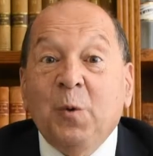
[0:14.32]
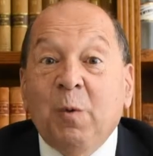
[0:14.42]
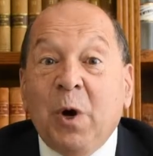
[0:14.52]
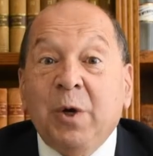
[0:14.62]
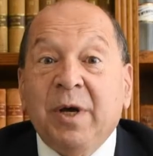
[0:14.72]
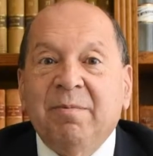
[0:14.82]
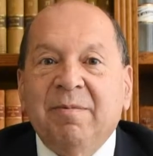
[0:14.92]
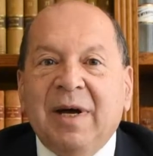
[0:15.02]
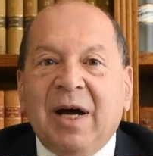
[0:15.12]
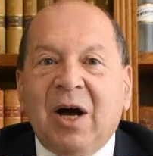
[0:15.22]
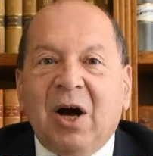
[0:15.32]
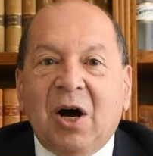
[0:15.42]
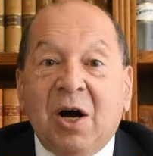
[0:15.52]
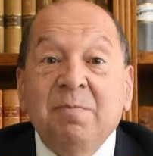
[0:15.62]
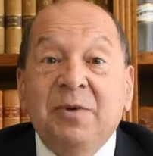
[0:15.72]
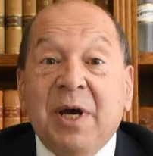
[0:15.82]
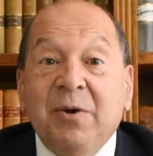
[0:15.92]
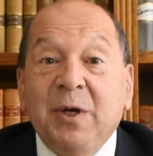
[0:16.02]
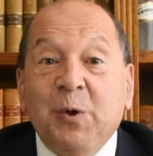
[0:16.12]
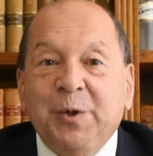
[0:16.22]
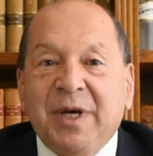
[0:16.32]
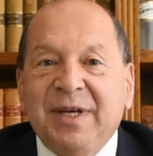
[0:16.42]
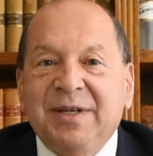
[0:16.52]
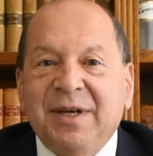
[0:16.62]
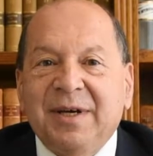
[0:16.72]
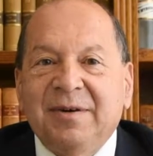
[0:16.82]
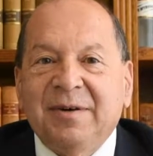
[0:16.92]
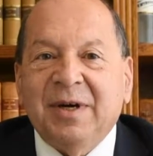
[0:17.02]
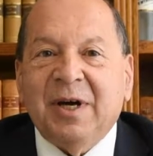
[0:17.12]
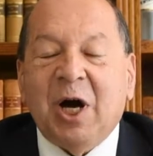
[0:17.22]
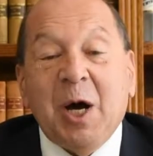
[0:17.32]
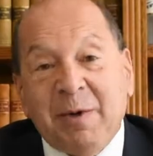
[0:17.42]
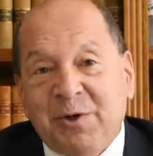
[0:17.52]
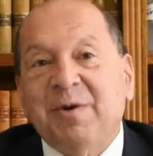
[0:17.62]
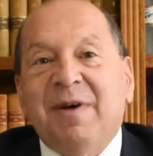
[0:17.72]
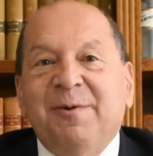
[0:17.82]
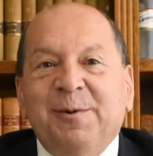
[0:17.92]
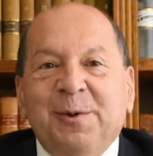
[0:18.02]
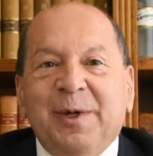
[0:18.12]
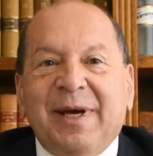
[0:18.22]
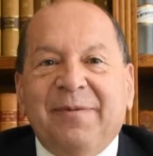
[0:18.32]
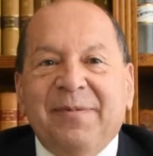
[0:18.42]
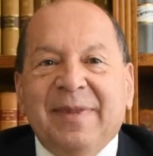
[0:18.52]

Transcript: Welcome, I'm Tony Cordato. I'm a travel lawyer.